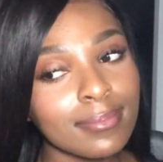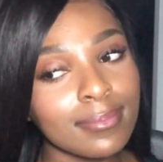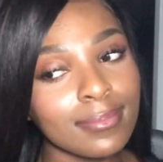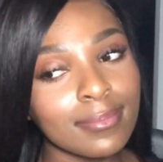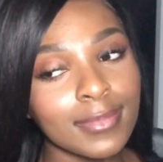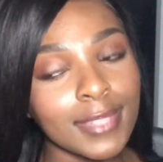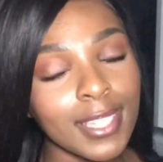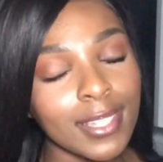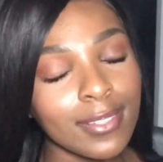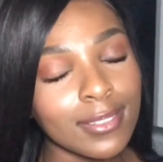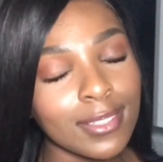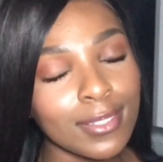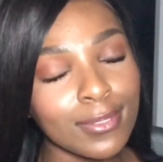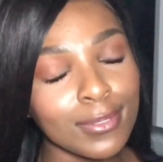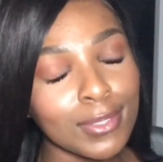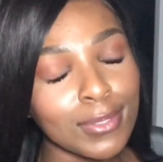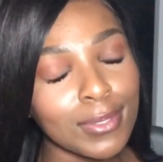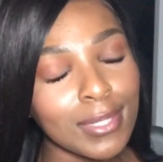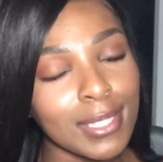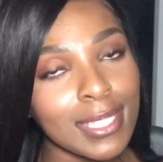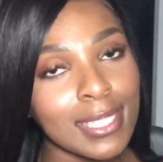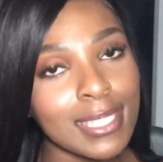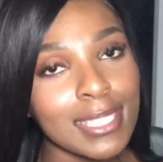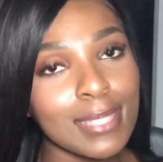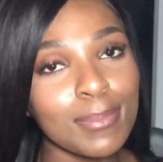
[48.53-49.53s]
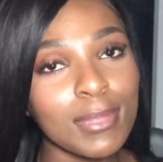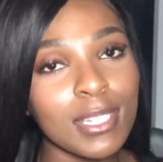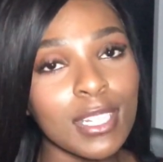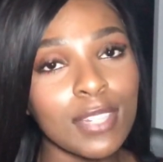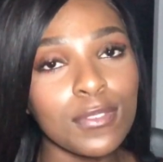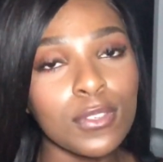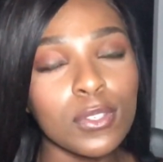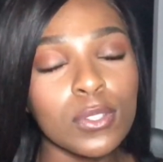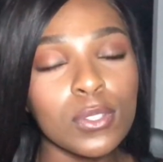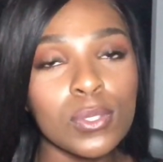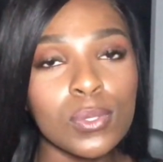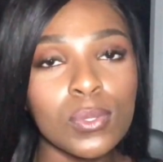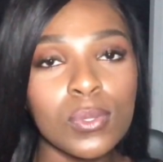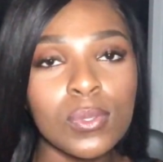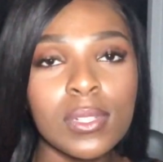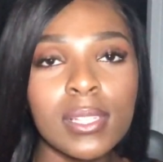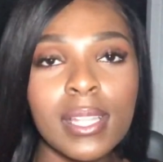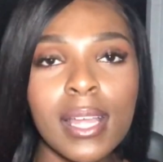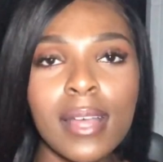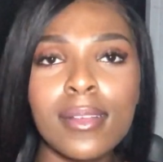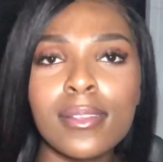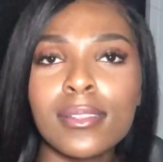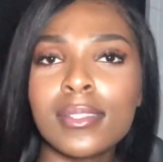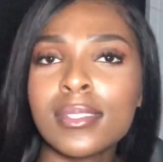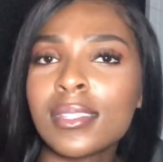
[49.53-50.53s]
no, don't do this. But if your school
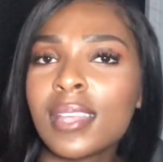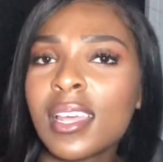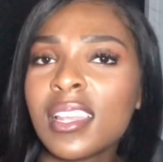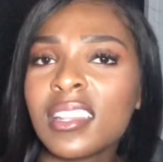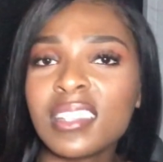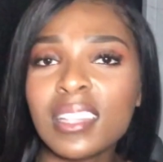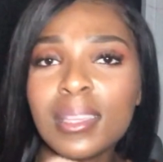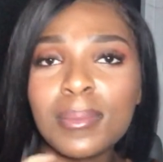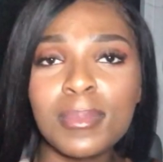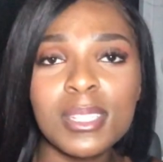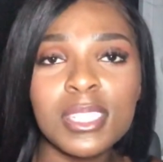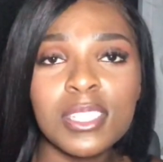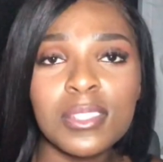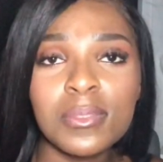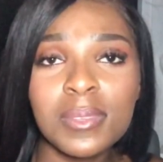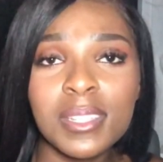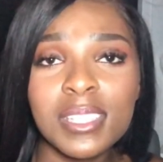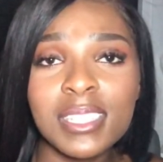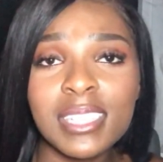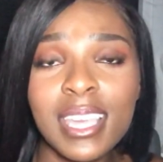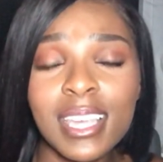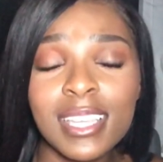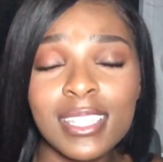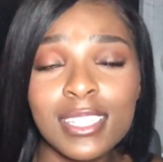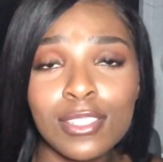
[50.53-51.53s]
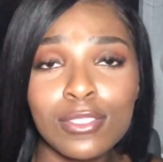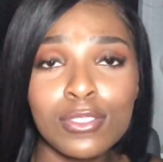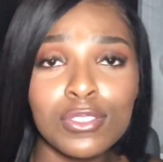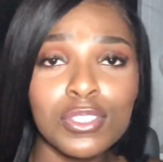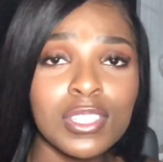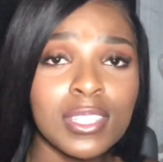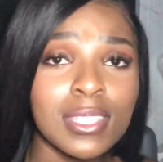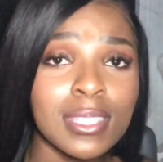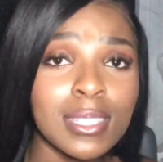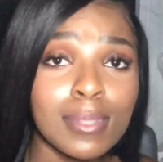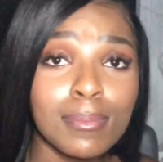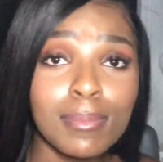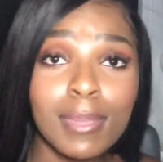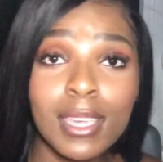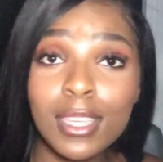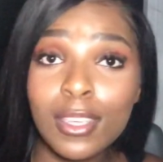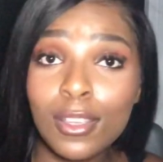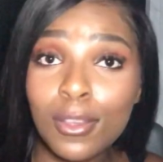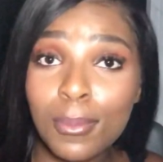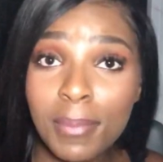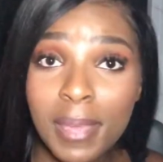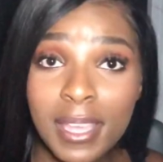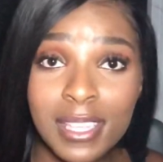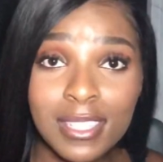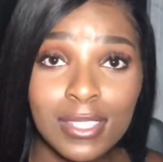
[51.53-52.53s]
allows unlimited retakes and you just submit
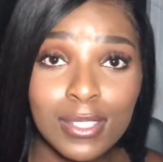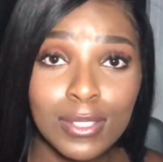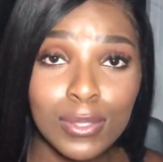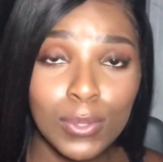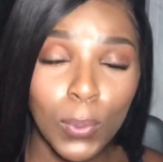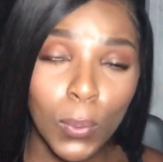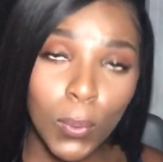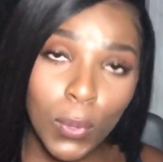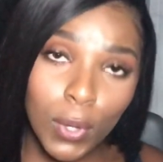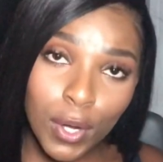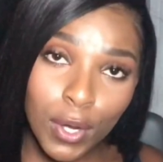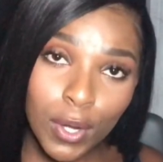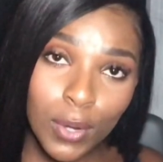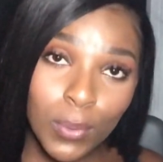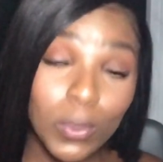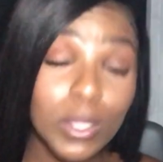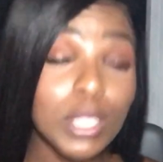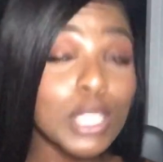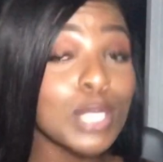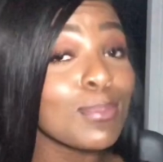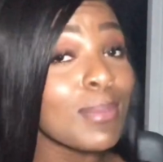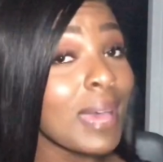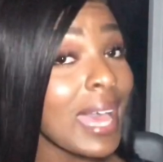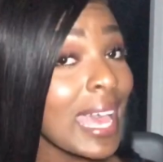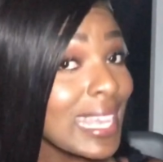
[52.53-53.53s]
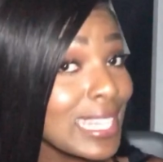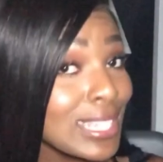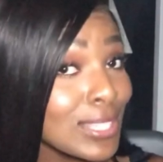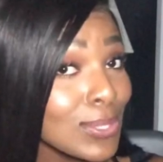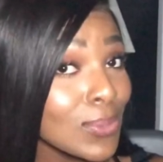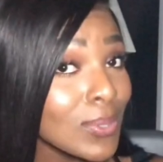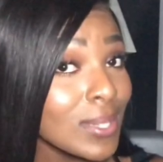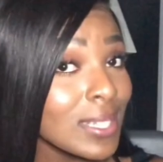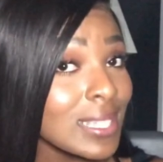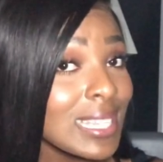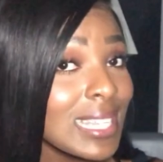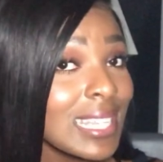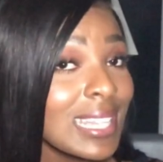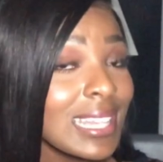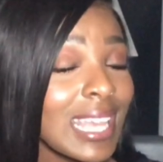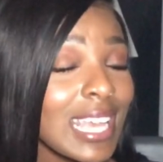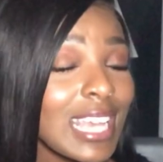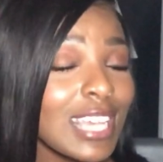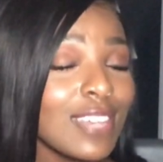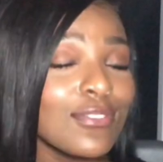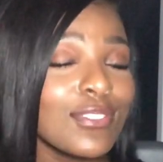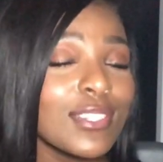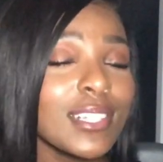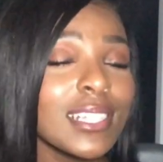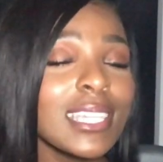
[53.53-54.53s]
your best score, which my school did,
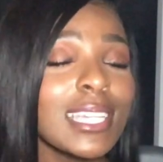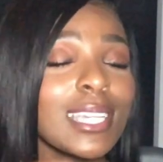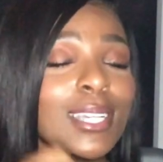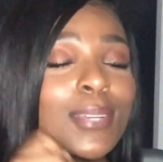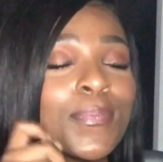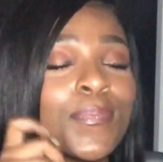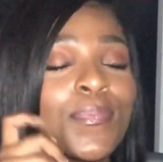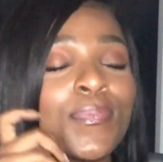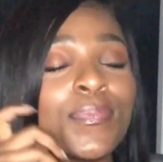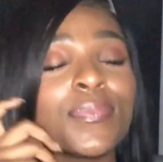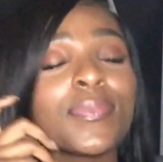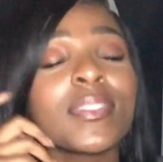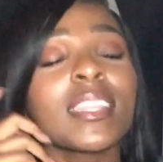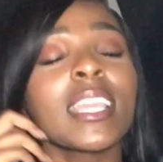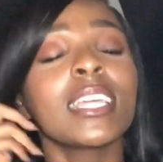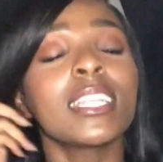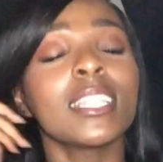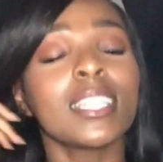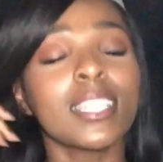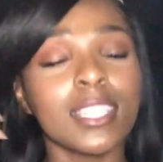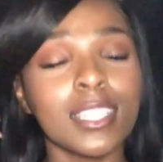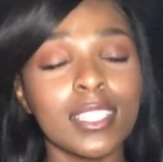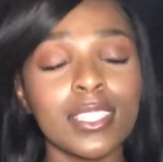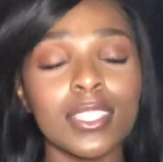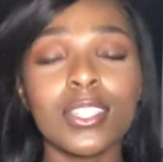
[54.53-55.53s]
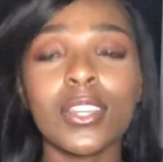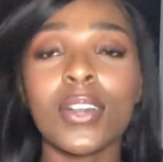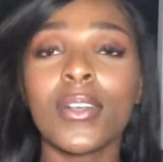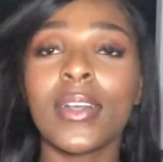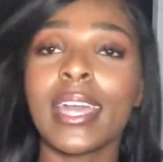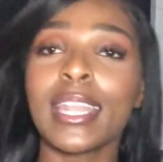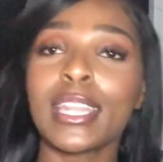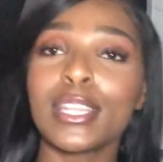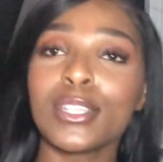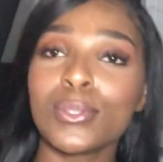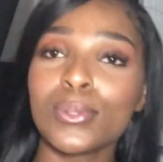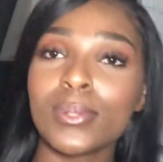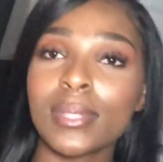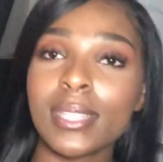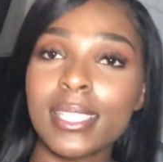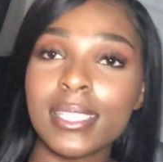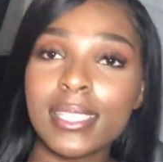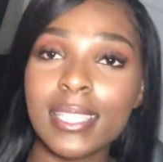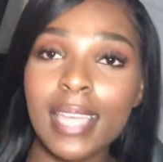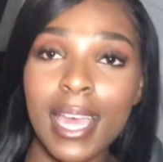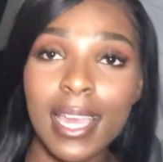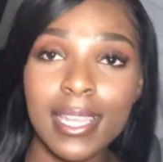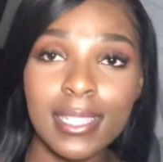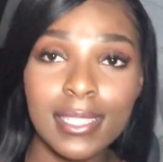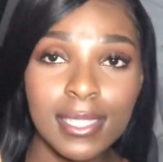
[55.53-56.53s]
thankfully, go ahead and do
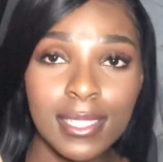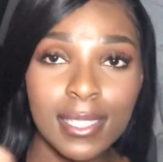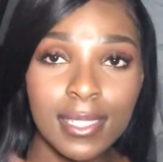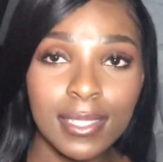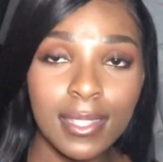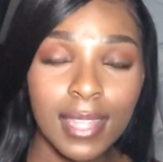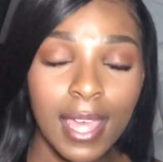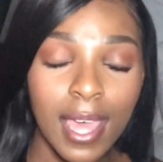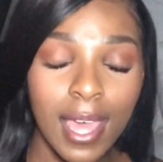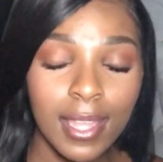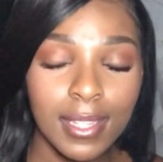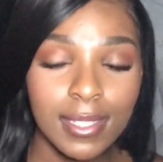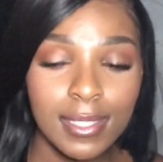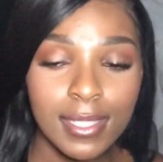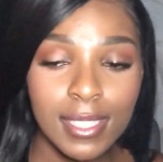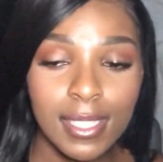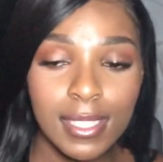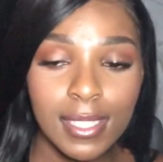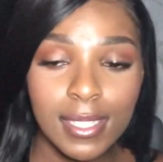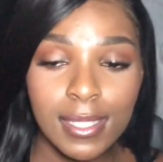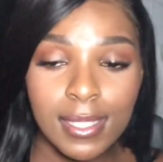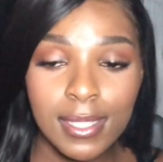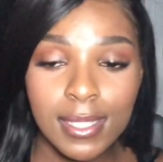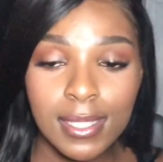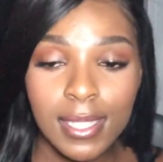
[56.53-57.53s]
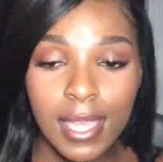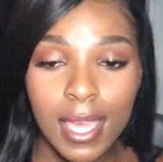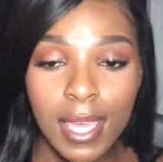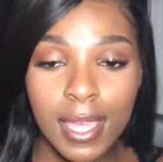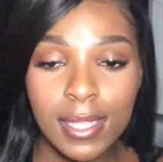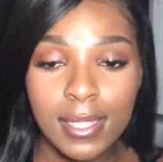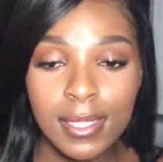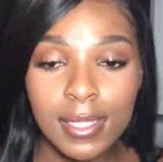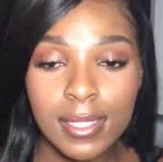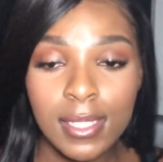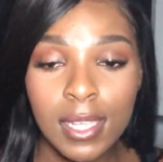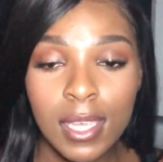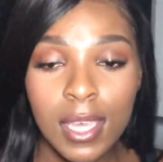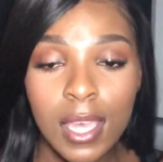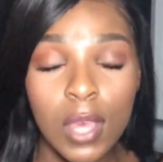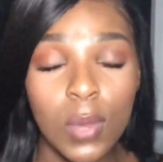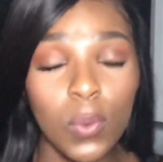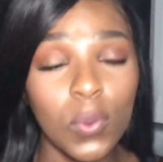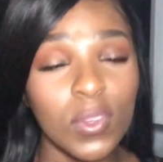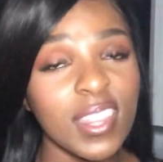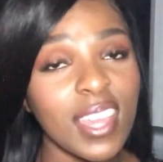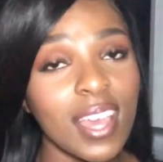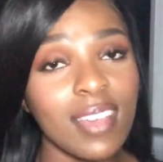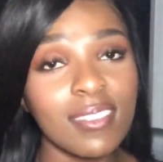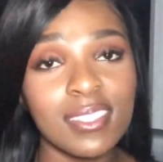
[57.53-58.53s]
this. I took that TEAS test
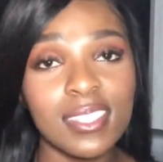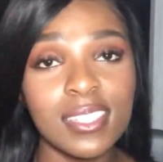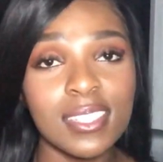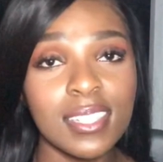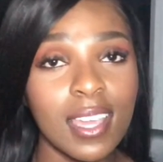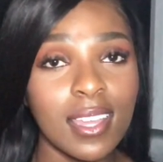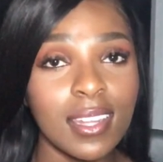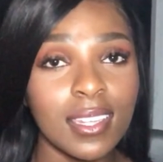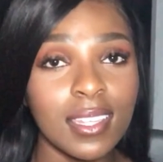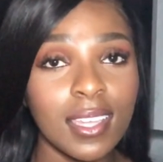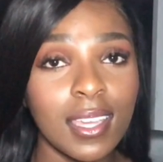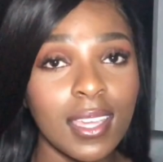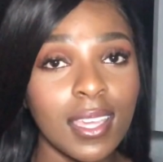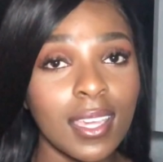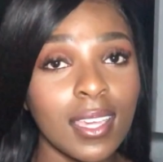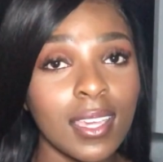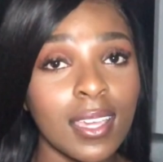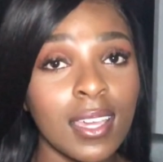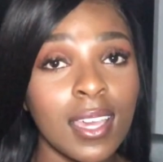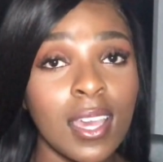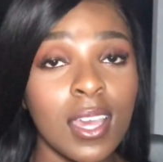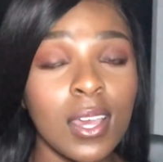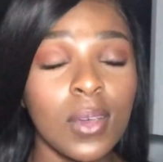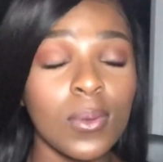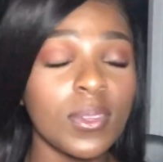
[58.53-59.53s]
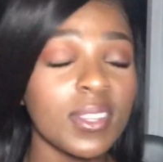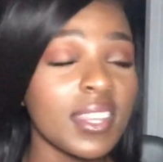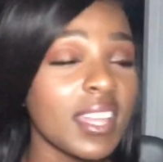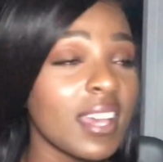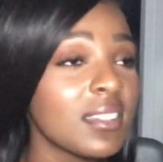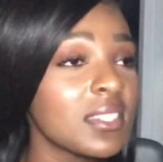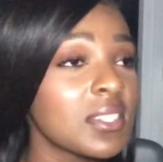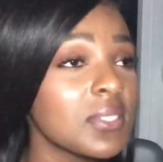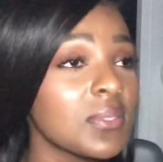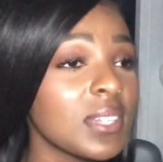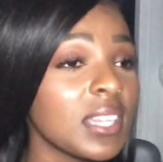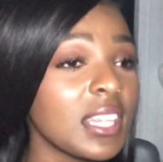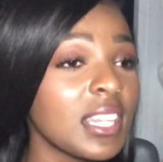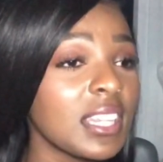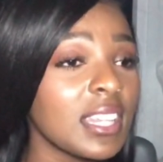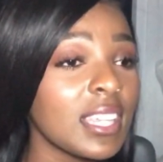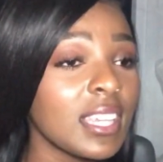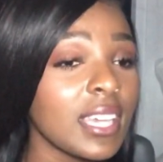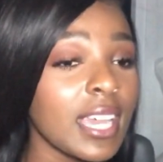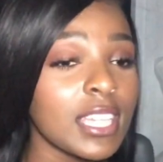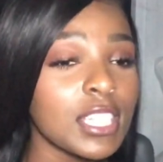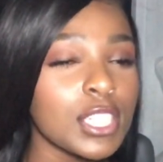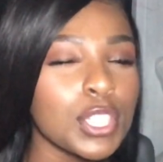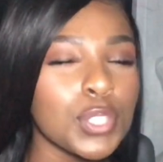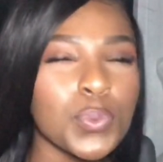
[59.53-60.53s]
without studying, without doing
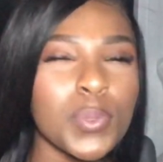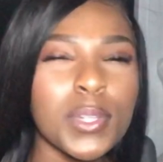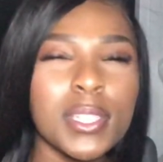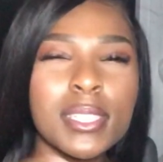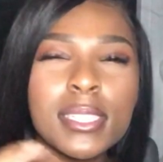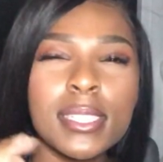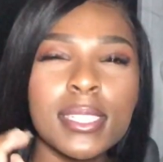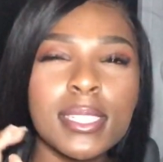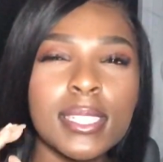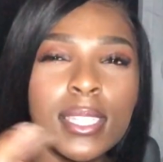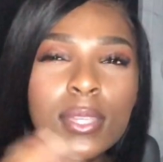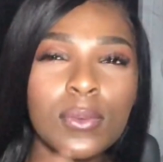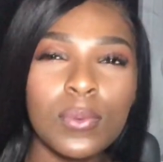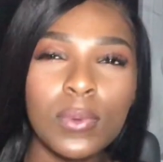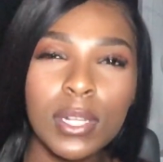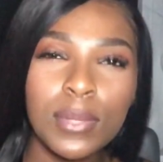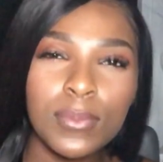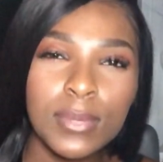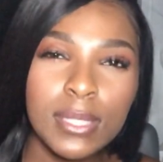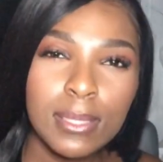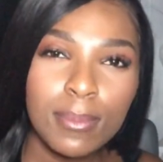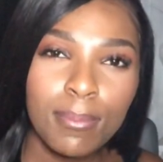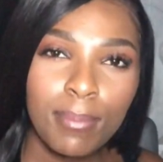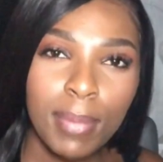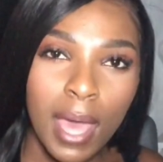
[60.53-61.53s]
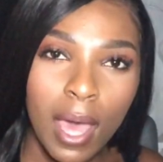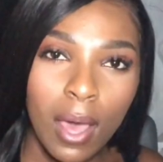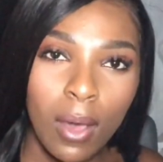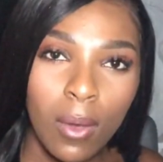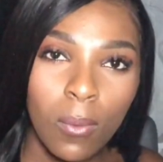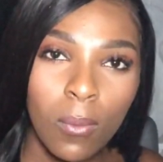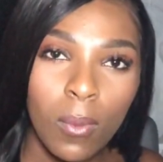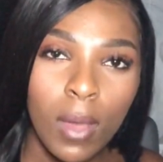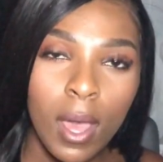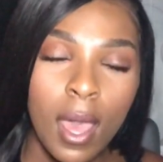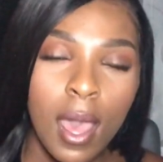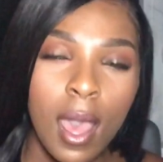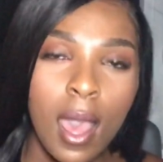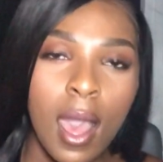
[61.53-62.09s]
anything. I just wanted to see what it was about.